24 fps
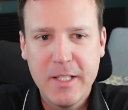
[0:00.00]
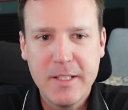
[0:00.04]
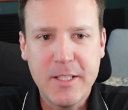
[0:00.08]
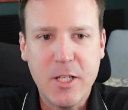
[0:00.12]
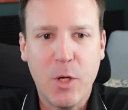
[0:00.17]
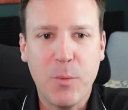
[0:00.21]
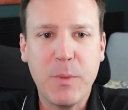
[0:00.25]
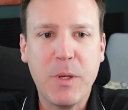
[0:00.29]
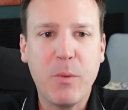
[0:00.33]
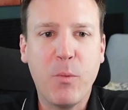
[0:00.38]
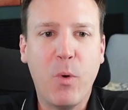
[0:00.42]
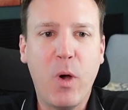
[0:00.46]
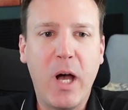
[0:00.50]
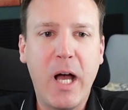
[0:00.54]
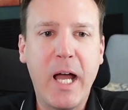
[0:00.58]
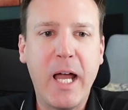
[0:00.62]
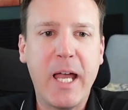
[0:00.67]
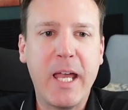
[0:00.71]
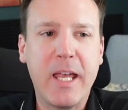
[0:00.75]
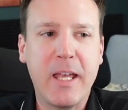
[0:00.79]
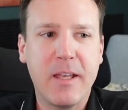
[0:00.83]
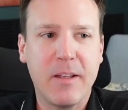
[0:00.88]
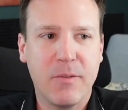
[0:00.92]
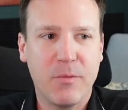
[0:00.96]
tell me
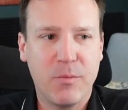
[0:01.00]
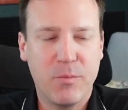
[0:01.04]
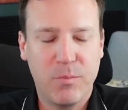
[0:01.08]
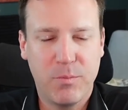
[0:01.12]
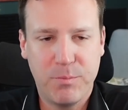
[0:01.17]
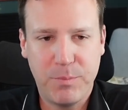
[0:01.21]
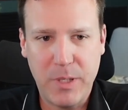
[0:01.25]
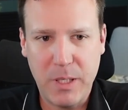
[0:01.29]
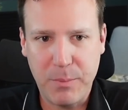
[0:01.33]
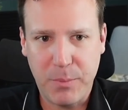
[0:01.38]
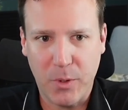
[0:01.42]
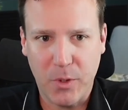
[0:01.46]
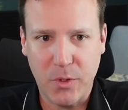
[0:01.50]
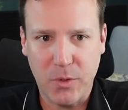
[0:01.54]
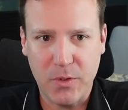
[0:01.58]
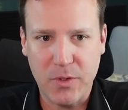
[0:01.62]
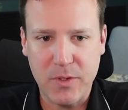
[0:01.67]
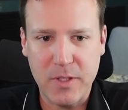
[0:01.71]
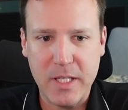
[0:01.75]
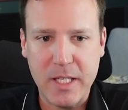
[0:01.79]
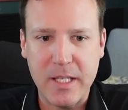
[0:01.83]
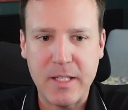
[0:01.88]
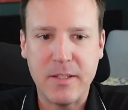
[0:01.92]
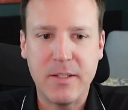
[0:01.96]
why people
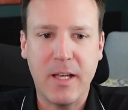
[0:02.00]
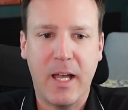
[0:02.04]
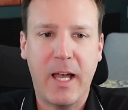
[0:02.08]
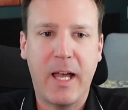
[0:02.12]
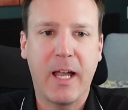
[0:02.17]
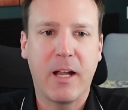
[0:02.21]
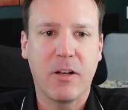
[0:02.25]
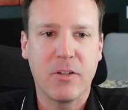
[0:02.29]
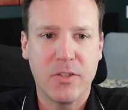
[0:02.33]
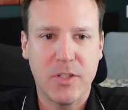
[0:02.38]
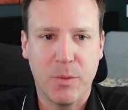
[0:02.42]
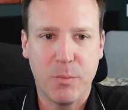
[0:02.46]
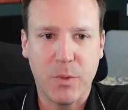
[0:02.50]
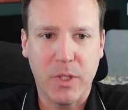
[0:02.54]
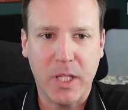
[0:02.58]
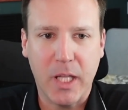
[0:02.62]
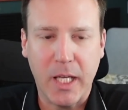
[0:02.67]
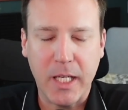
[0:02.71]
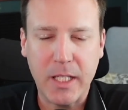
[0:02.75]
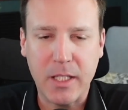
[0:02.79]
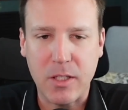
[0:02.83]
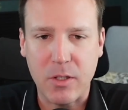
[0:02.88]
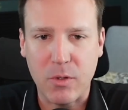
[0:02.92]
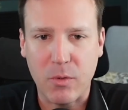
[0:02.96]
need to hire someone
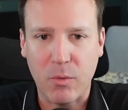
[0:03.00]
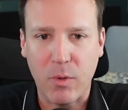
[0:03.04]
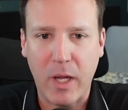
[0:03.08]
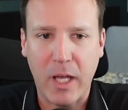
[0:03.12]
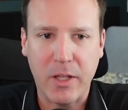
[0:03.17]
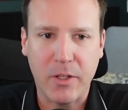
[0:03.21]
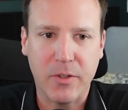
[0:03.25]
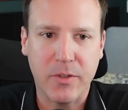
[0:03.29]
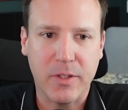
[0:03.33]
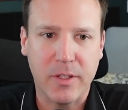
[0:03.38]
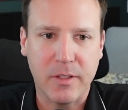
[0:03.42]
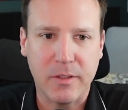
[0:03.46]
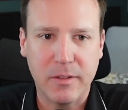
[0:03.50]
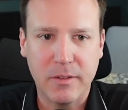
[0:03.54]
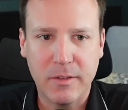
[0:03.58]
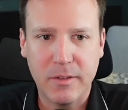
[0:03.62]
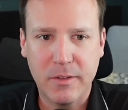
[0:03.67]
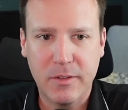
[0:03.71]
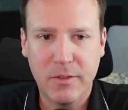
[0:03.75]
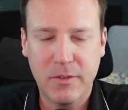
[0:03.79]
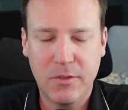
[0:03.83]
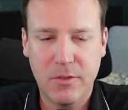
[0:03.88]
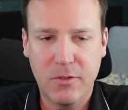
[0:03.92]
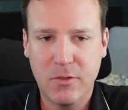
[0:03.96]
like you rather than
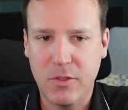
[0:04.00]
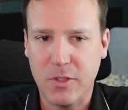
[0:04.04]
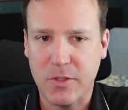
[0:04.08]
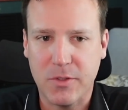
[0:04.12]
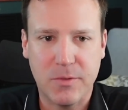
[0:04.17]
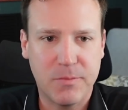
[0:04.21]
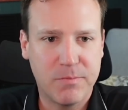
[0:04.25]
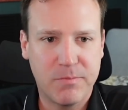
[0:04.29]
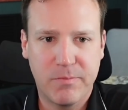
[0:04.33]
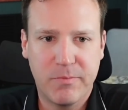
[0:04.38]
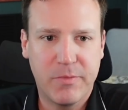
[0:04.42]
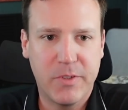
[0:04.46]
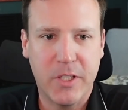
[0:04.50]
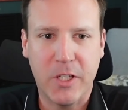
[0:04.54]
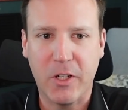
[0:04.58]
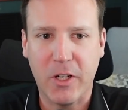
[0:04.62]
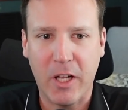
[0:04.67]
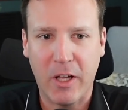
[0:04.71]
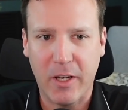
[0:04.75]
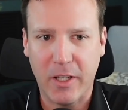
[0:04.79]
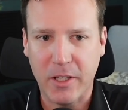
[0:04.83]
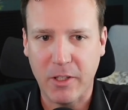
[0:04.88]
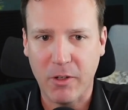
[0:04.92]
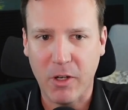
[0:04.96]
just figure
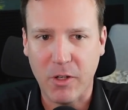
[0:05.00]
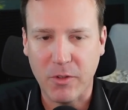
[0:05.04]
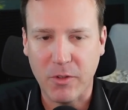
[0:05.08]
it out on their